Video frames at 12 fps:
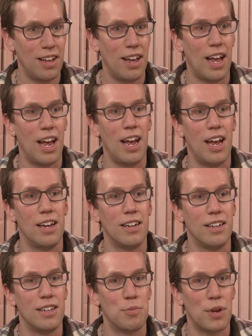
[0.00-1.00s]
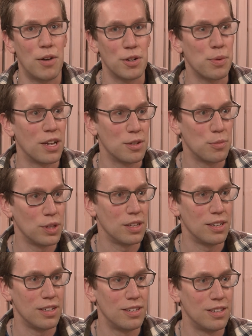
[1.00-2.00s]
And it's my
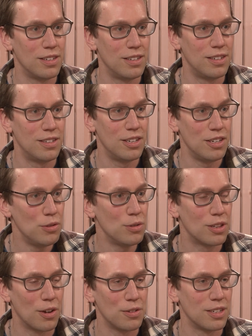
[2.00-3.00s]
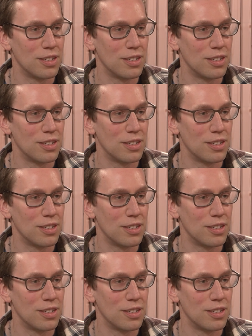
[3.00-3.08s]
responsibility to, to use those and